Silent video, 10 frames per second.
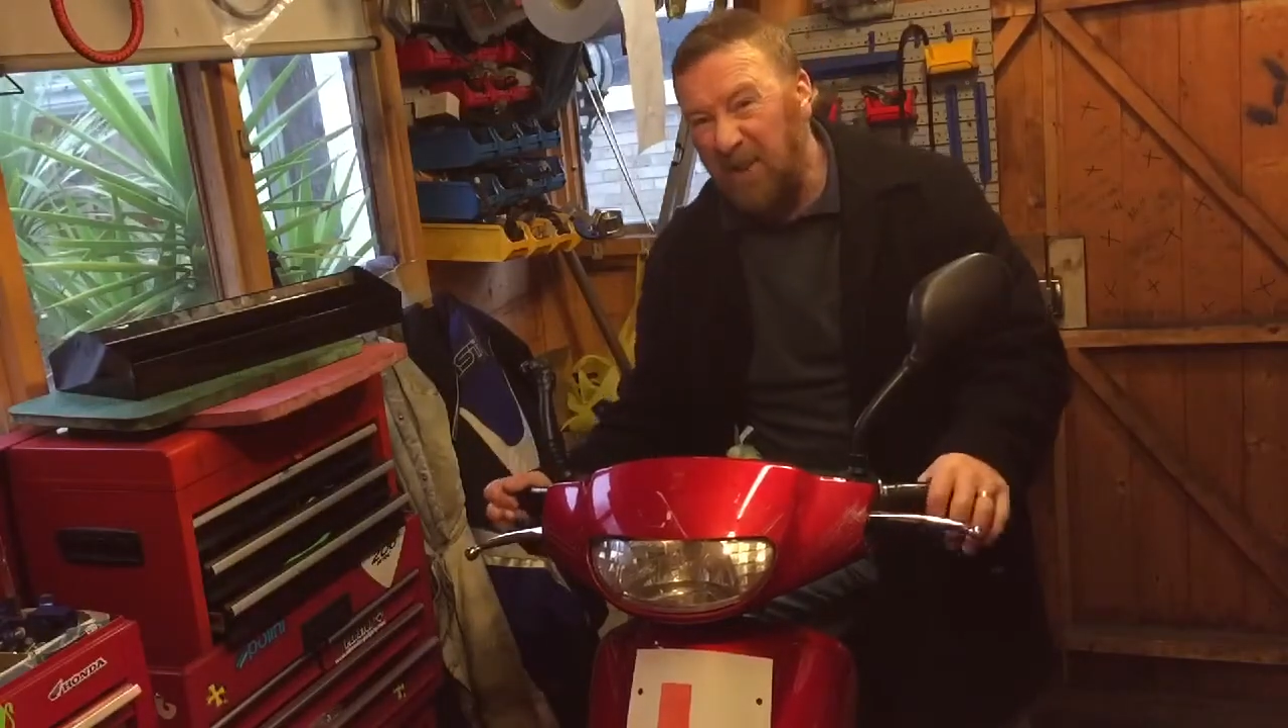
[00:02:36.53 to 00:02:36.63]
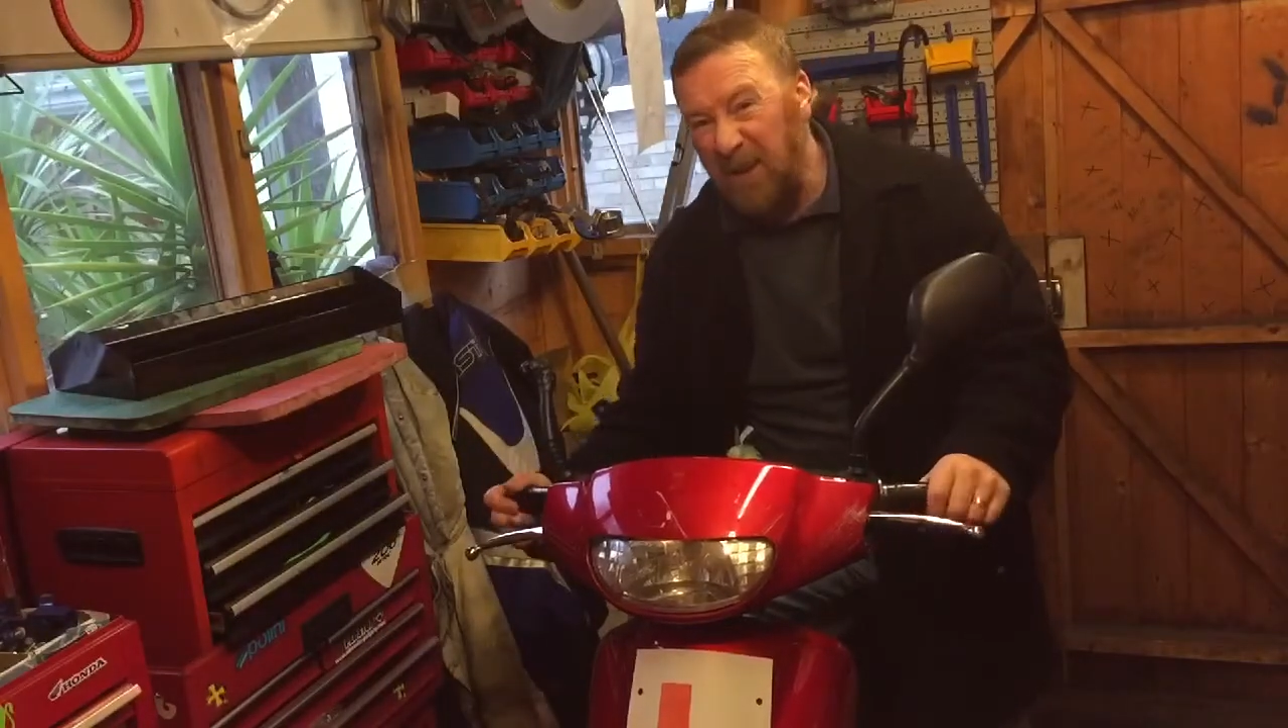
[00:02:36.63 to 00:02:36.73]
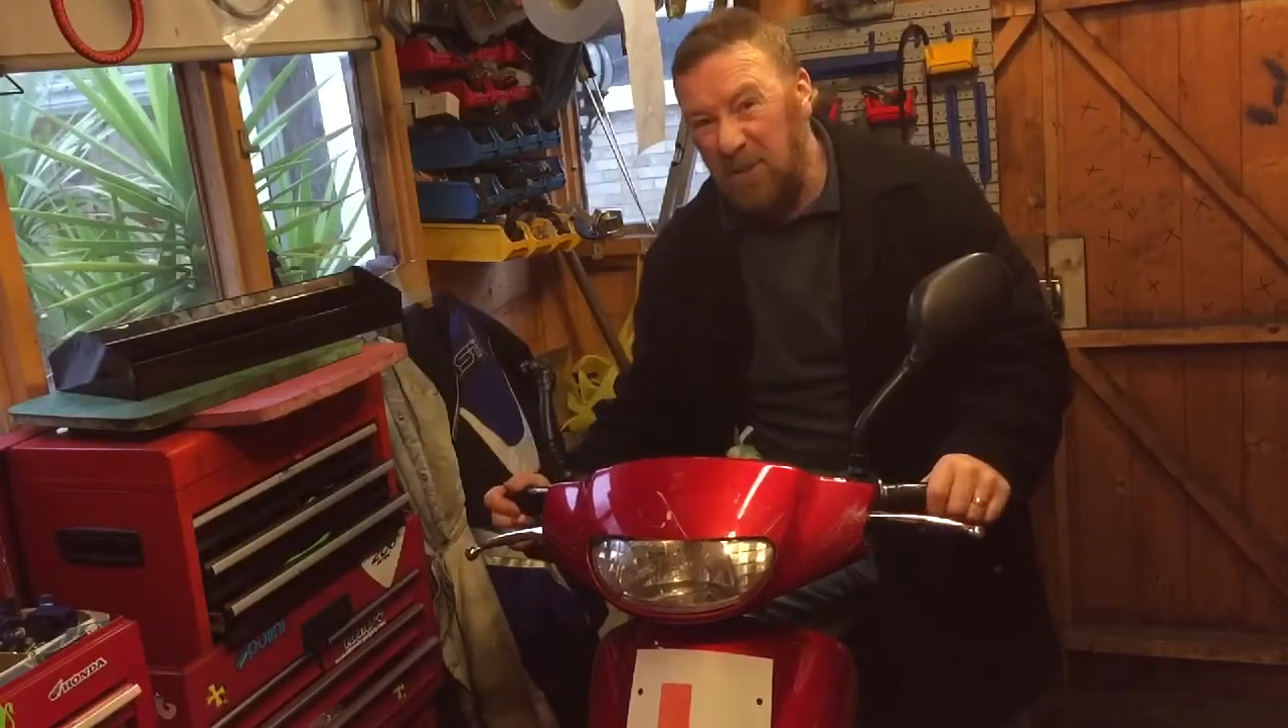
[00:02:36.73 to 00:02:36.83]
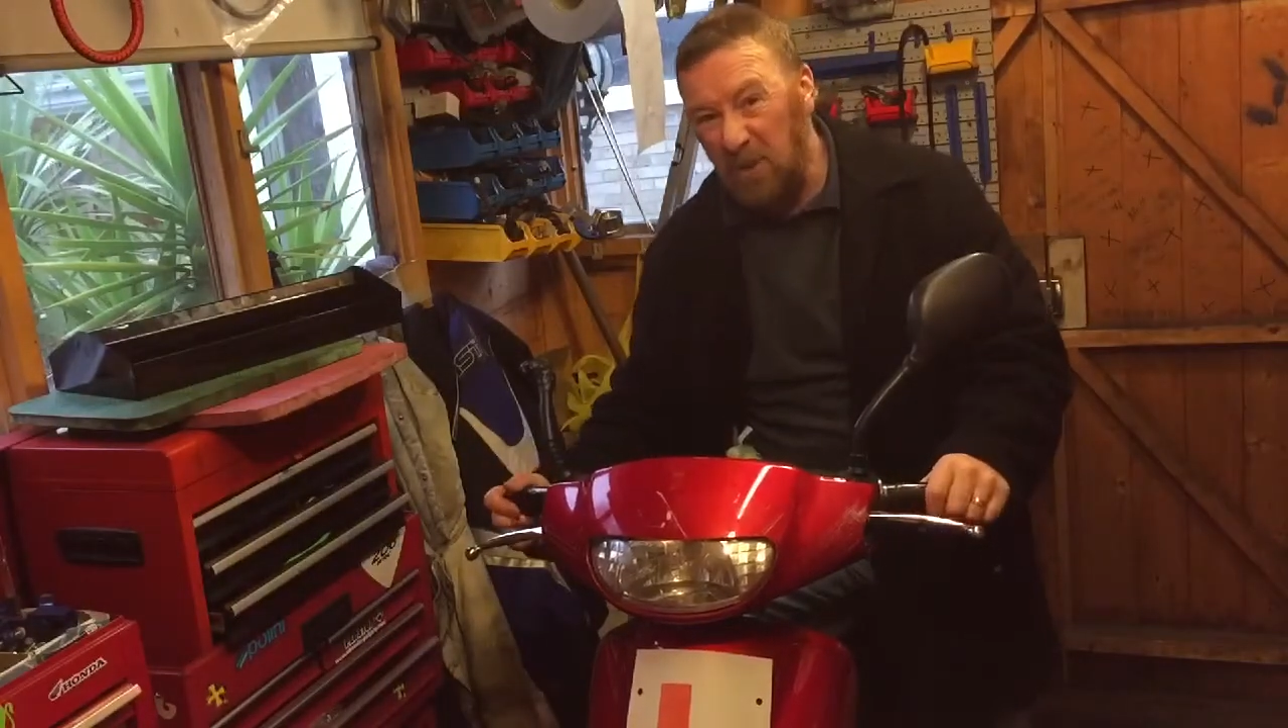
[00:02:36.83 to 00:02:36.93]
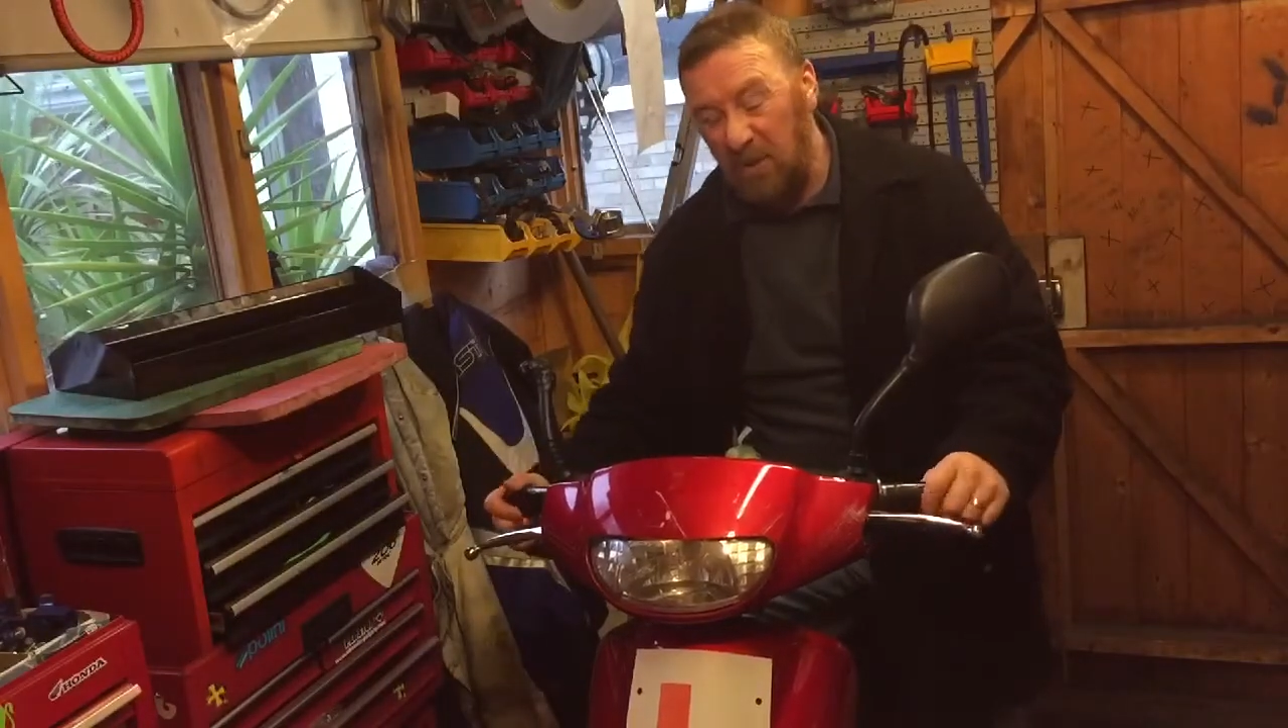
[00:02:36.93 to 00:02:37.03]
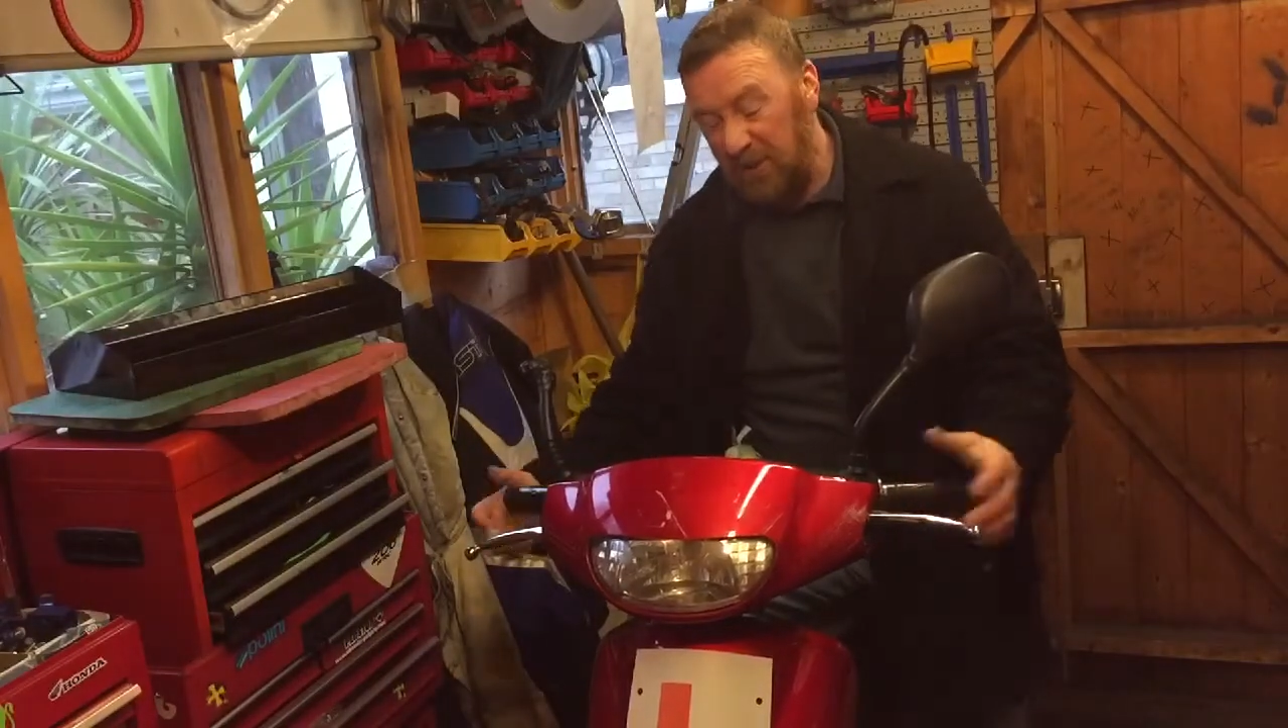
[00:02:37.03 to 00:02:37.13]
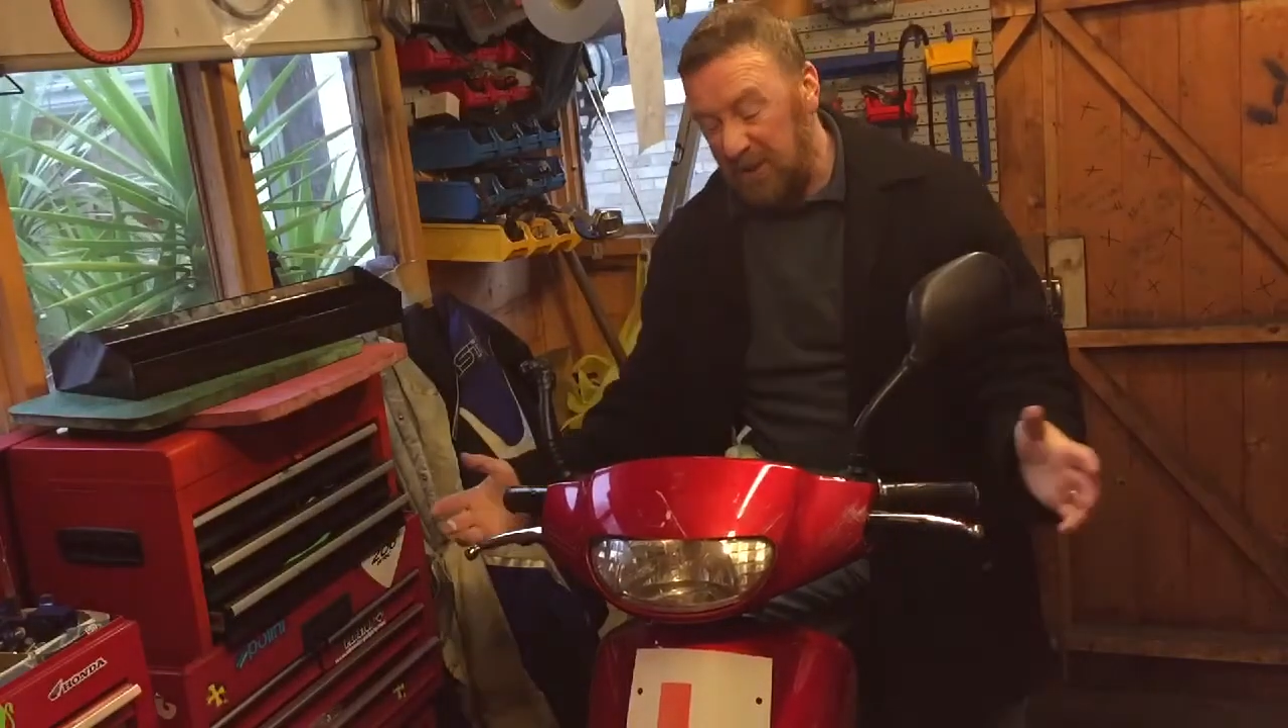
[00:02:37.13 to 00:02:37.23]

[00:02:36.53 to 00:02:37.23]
quid's worth,